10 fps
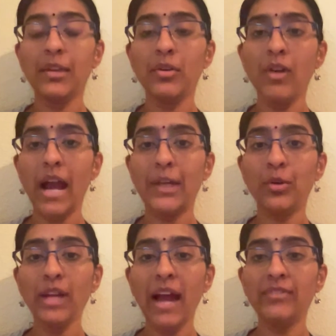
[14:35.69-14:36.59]
I
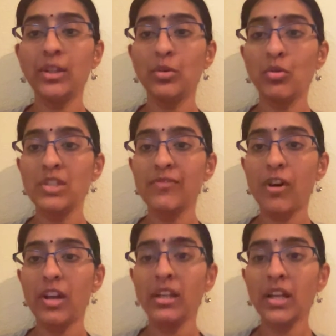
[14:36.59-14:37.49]
don't have the notes
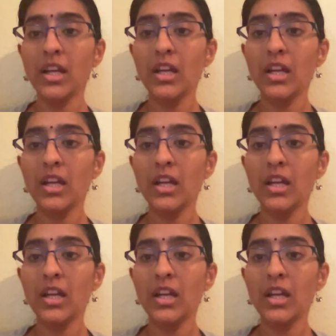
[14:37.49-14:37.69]
for it.